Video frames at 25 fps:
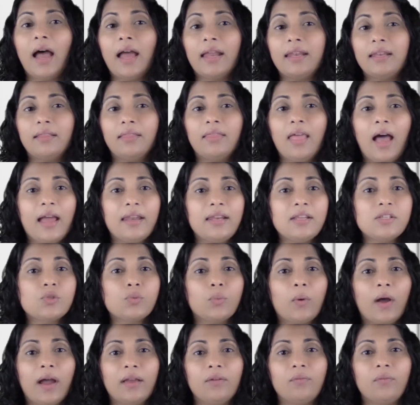That is
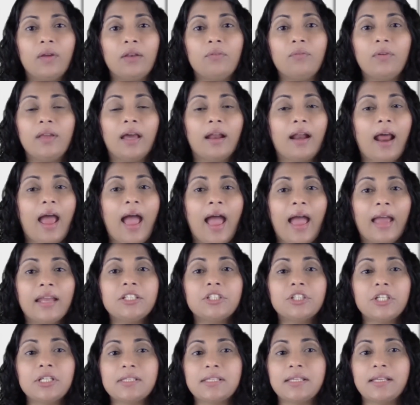why when we are
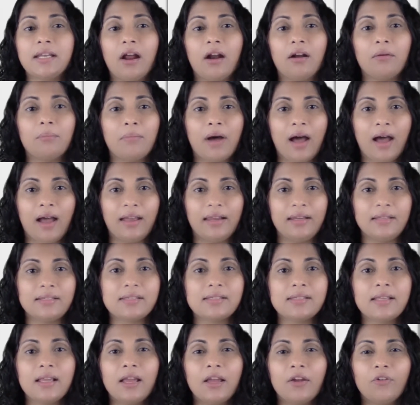anxious in our
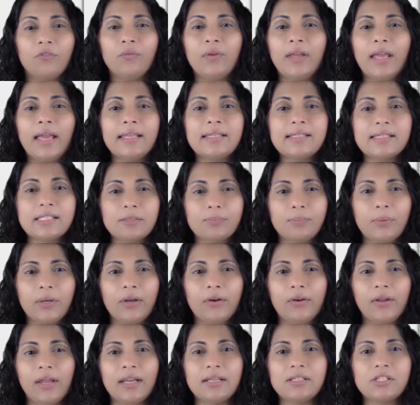minds, we
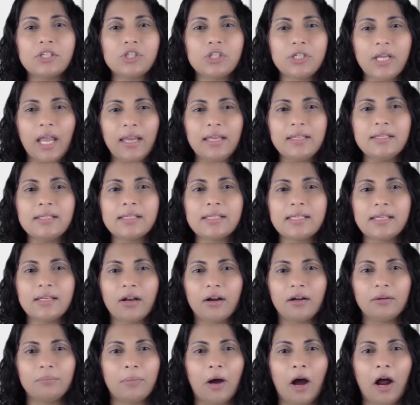experience changes in
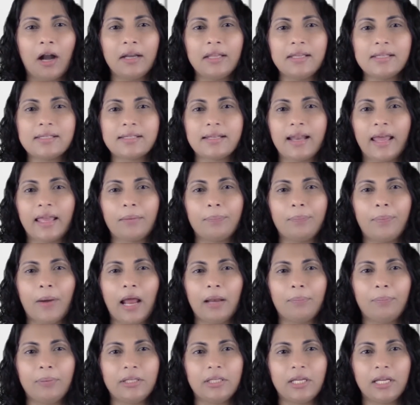our bodies like
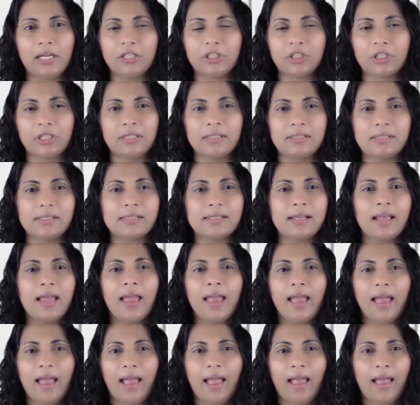palpitations
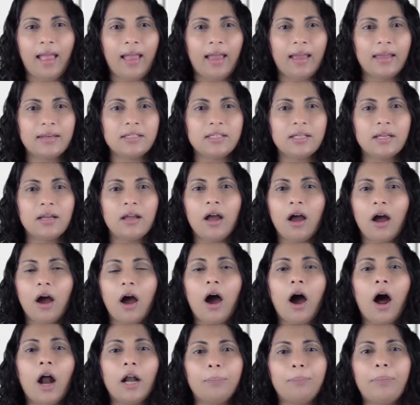and
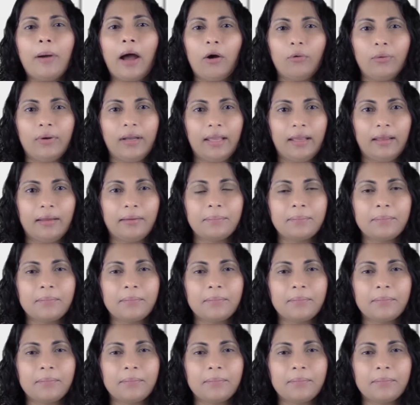heart pounding.